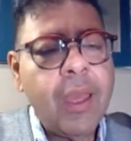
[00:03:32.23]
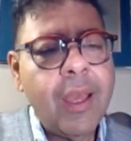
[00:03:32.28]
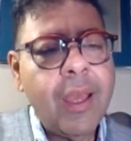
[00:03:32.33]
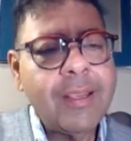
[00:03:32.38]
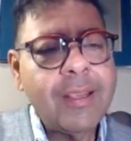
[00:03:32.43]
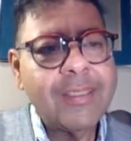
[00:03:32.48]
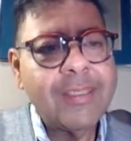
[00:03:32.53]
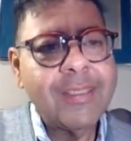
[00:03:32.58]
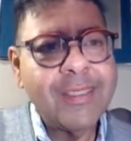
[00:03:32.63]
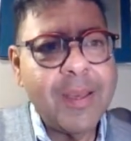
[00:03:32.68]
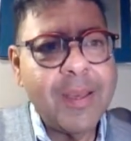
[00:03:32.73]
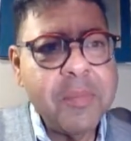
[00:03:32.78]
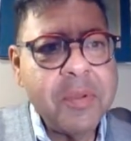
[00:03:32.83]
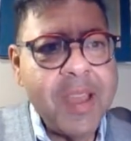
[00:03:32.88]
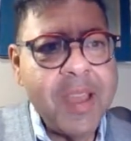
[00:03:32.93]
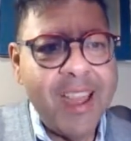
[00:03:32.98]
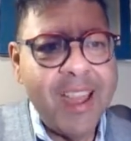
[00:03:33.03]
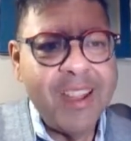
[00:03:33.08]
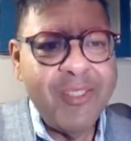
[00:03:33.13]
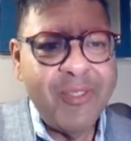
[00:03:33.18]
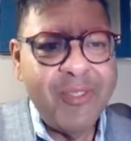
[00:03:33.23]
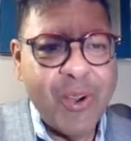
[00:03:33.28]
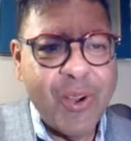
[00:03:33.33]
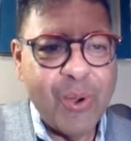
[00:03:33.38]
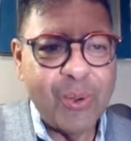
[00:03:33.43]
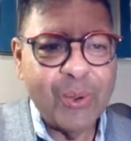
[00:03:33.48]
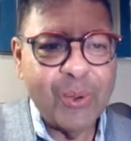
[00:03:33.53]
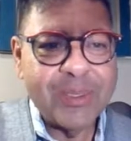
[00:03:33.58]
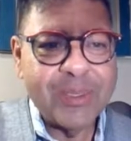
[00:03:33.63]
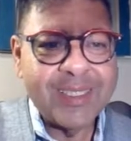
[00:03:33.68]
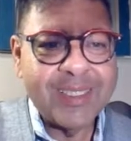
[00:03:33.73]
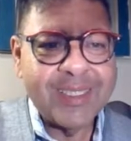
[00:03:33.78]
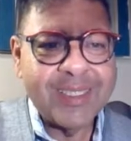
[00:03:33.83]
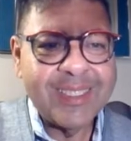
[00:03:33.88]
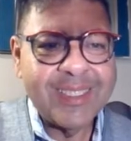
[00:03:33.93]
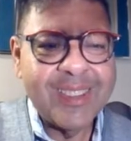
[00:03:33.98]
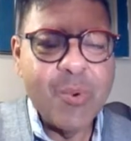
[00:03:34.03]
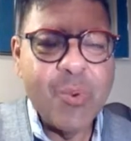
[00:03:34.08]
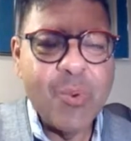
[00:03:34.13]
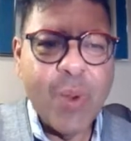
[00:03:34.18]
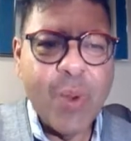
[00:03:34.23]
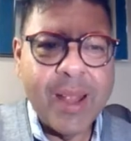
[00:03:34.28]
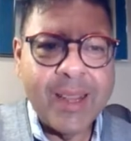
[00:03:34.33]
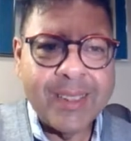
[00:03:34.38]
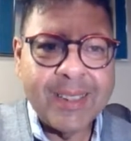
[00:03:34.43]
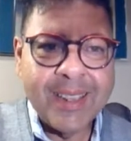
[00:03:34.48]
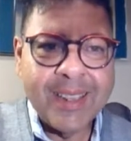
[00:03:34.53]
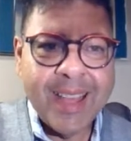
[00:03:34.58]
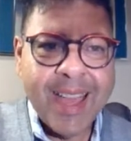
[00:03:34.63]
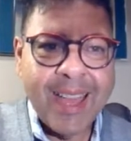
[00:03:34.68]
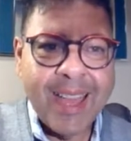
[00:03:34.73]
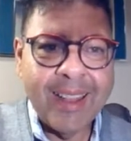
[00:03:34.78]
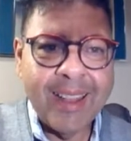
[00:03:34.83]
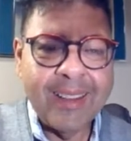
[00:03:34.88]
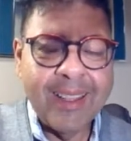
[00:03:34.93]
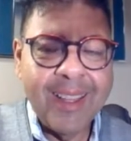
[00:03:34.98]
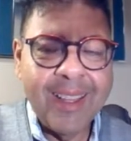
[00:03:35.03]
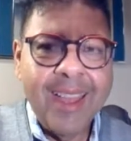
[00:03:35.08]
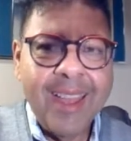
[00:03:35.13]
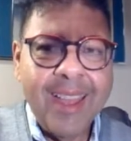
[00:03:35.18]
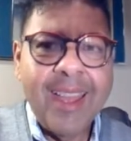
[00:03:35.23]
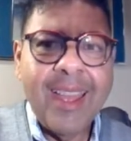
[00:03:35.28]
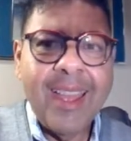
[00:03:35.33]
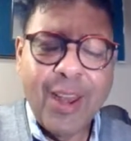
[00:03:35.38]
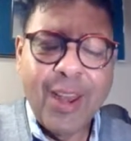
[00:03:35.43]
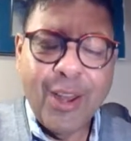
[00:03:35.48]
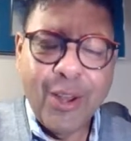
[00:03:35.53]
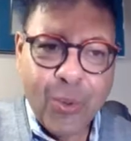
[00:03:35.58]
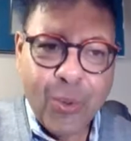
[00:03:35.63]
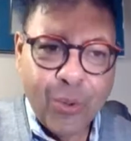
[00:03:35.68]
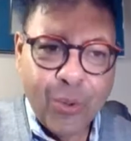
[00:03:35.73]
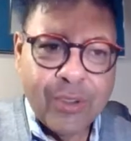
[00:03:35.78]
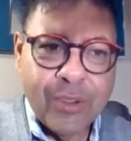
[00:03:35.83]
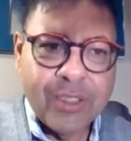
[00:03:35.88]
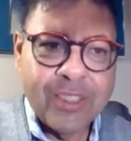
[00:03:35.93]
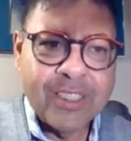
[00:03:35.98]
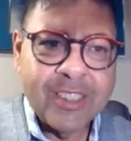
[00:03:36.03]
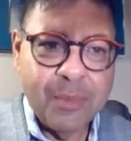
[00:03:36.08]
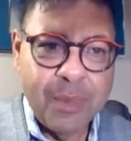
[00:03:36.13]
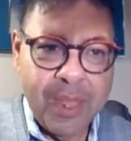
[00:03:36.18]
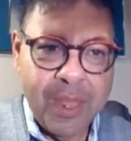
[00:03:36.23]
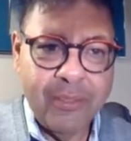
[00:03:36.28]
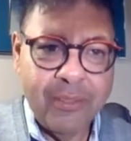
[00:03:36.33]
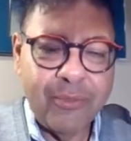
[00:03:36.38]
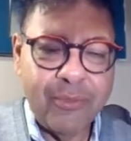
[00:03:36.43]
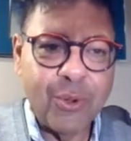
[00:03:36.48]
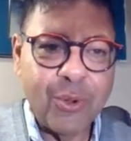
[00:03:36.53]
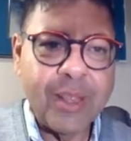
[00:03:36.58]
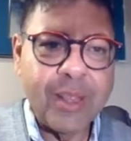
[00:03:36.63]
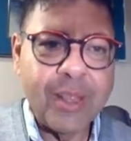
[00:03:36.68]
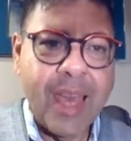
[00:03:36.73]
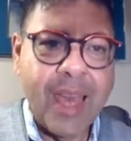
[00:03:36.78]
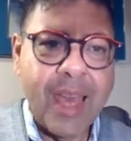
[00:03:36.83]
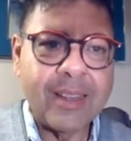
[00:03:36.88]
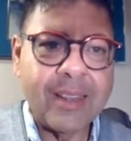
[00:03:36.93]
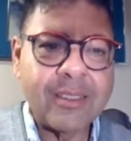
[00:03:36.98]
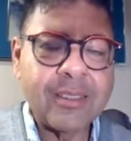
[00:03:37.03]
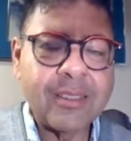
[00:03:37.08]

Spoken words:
Some kind folks went ahead and endorsed me for that.